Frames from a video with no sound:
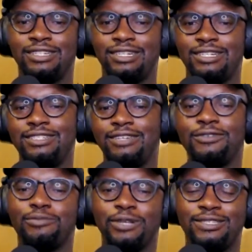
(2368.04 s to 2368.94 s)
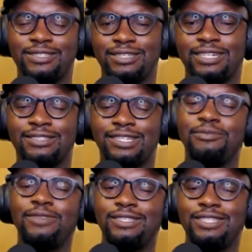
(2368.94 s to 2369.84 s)
in different places. Like
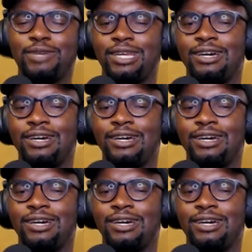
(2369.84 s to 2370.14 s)
some things he may